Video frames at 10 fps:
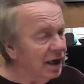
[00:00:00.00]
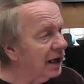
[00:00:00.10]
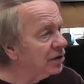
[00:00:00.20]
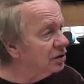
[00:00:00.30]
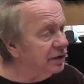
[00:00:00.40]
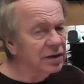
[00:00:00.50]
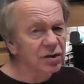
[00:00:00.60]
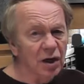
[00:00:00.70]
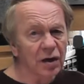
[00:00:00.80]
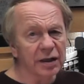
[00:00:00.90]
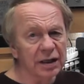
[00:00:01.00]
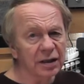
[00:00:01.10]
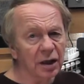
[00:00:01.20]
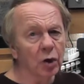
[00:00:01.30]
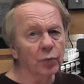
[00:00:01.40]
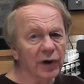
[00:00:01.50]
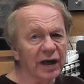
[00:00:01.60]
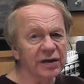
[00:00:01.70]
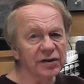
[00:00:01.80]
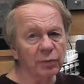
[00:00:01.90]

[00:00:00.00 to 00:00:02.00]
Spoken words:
actually tidying the whole place,